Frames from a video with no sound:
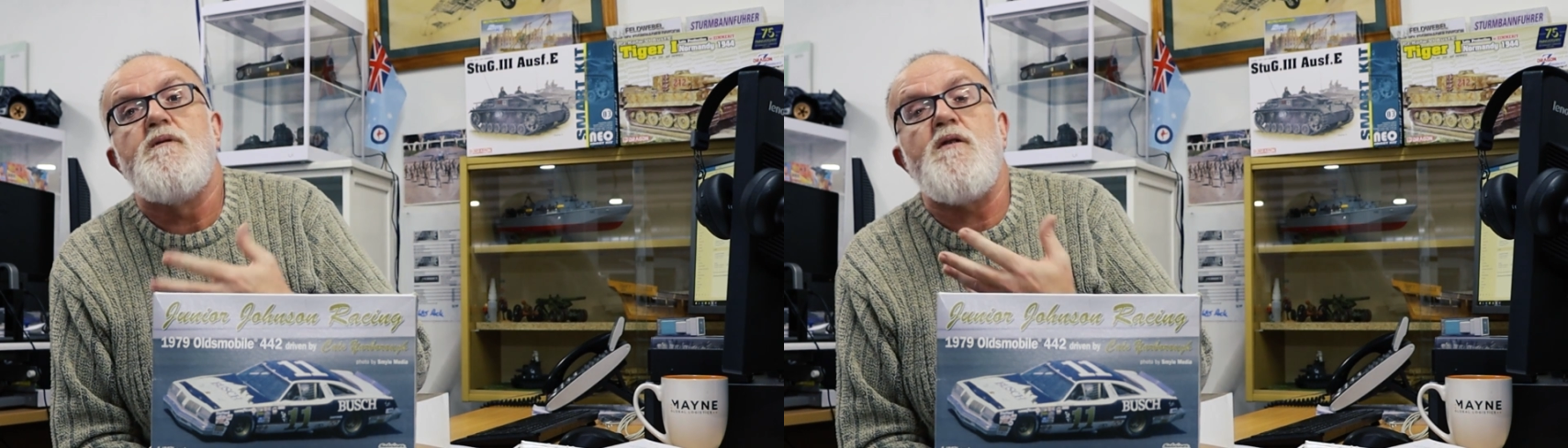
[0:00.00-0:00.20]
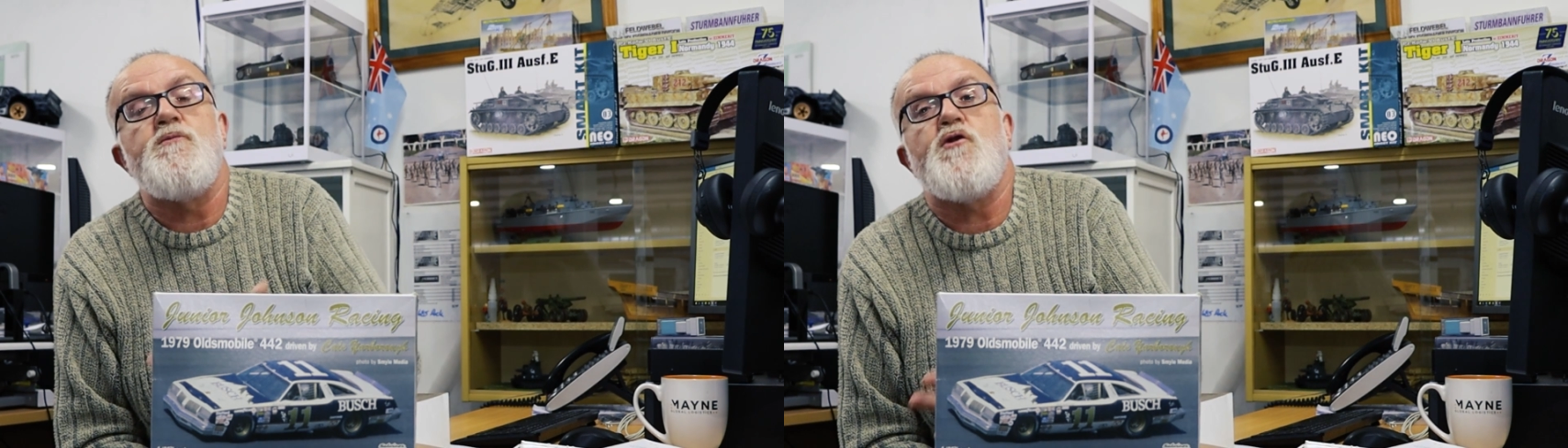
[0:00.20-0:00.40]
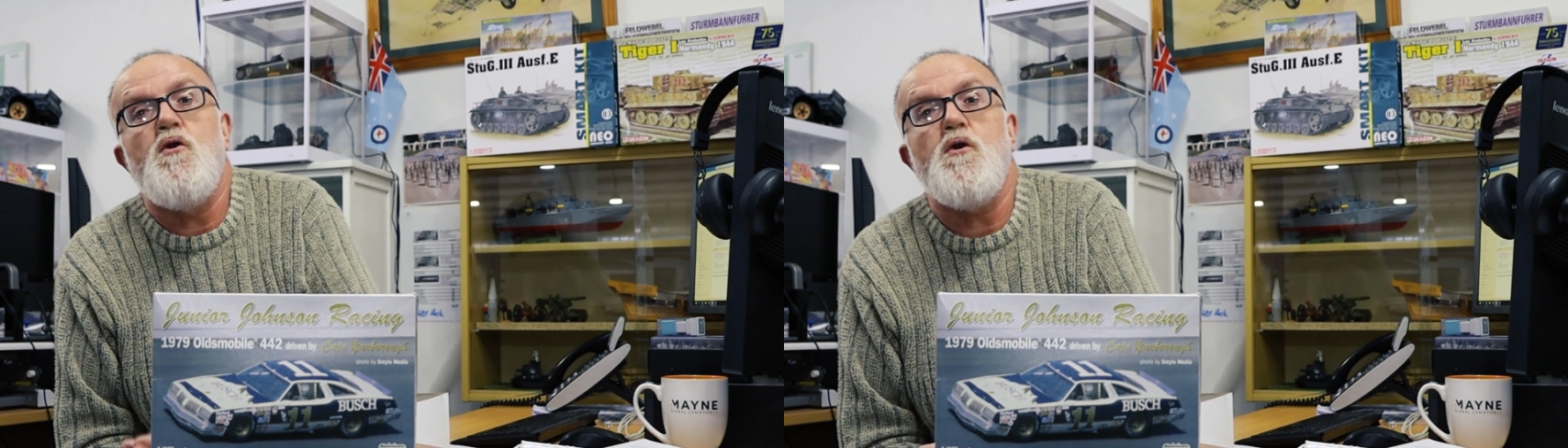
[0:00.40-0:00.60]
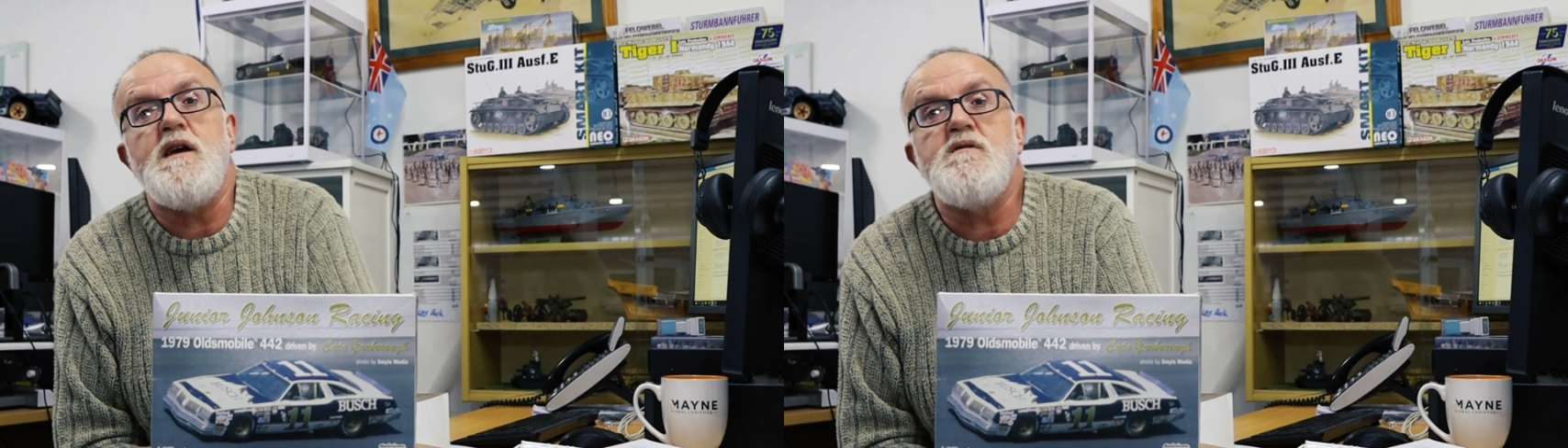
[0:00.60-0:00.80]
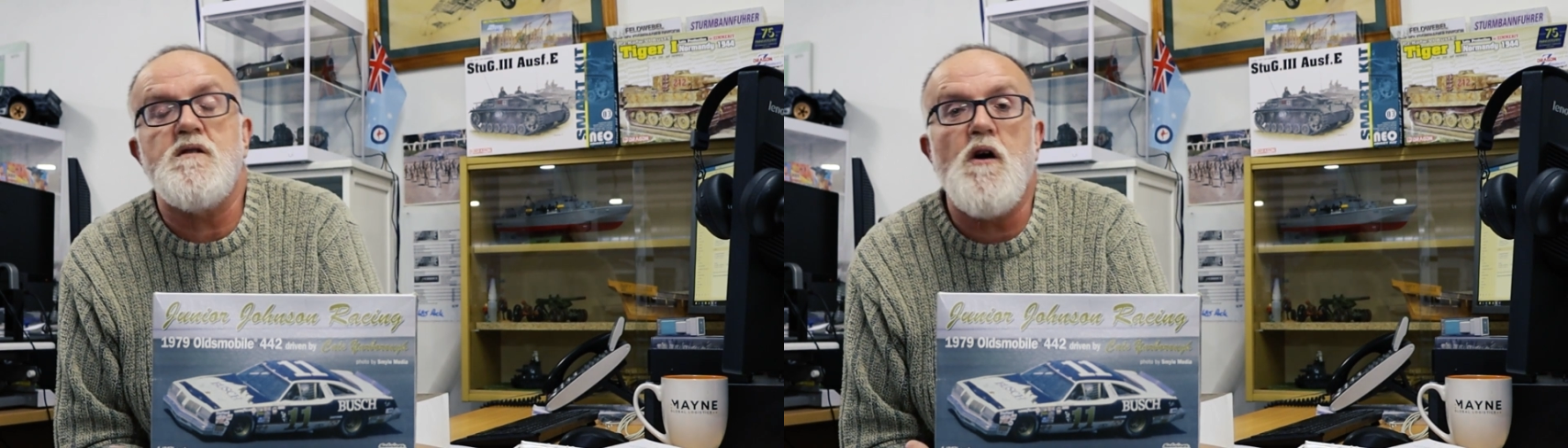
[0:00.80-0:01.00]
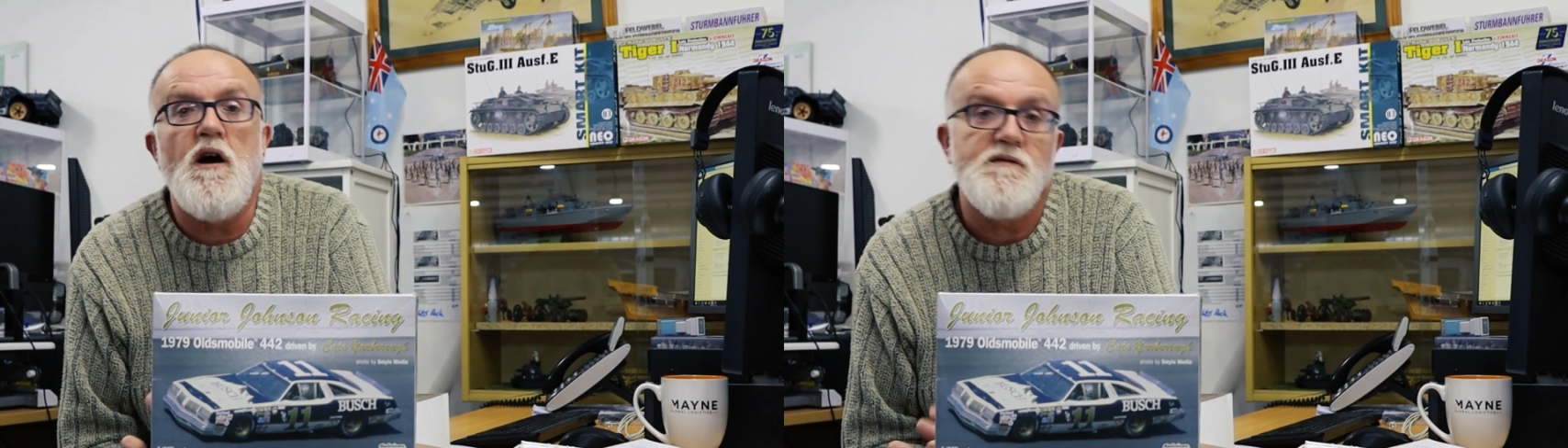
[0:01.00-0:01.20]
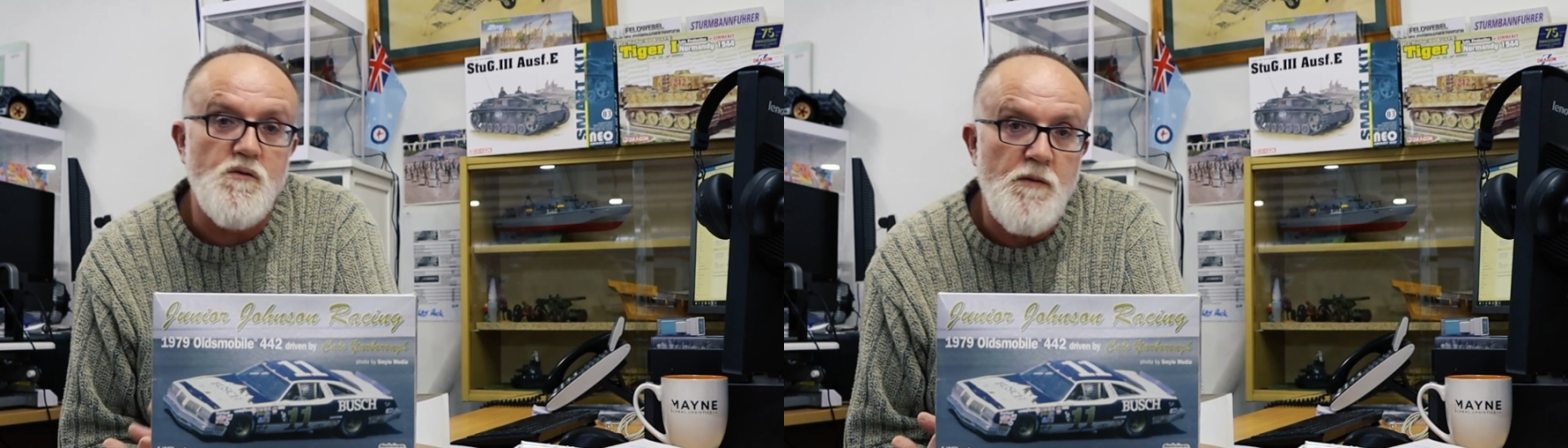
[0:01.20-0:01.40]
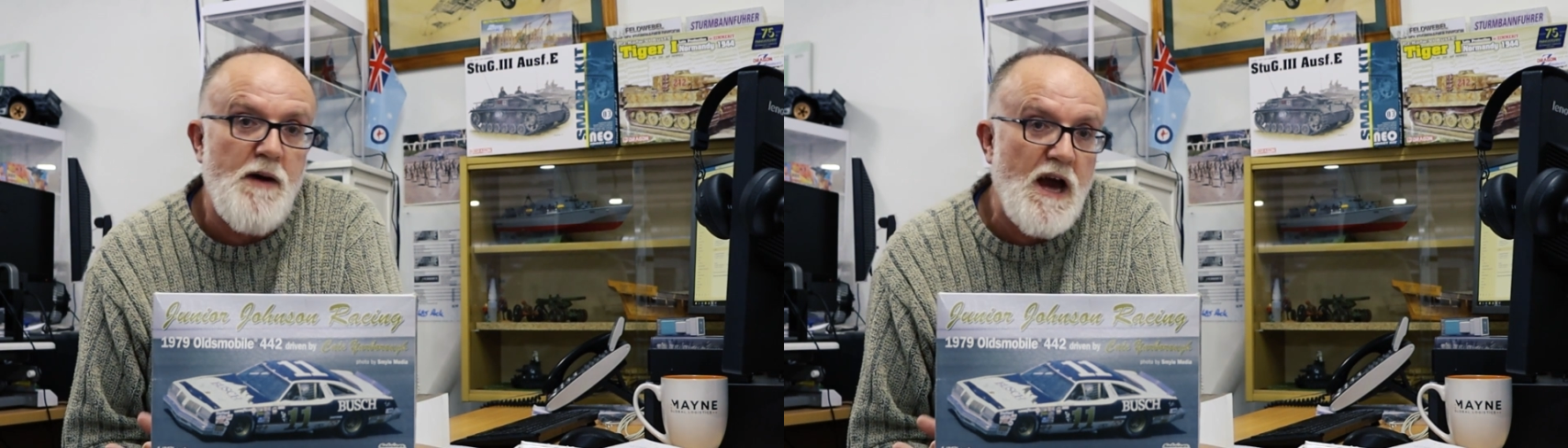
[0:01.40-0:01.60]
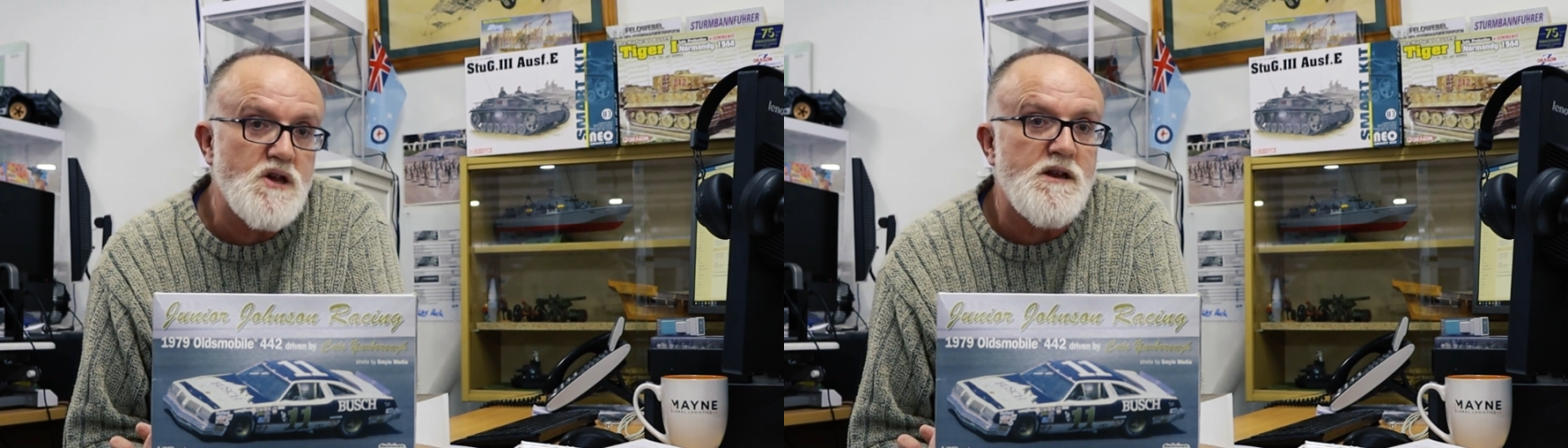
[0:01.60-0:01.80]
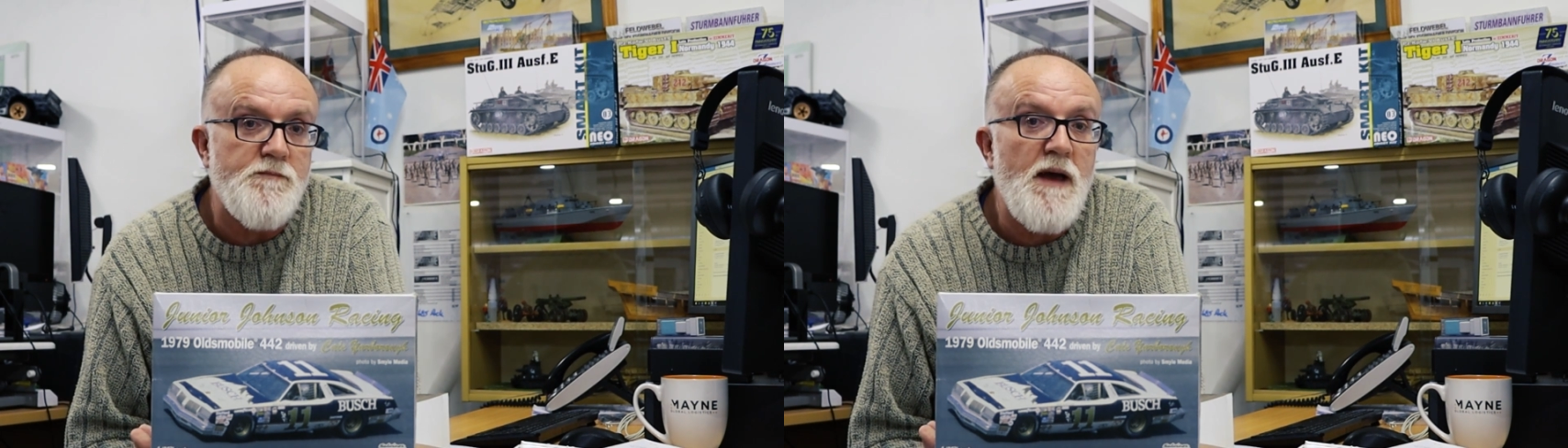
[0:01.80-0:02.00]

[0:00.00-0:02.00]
from talking to guys who are passionate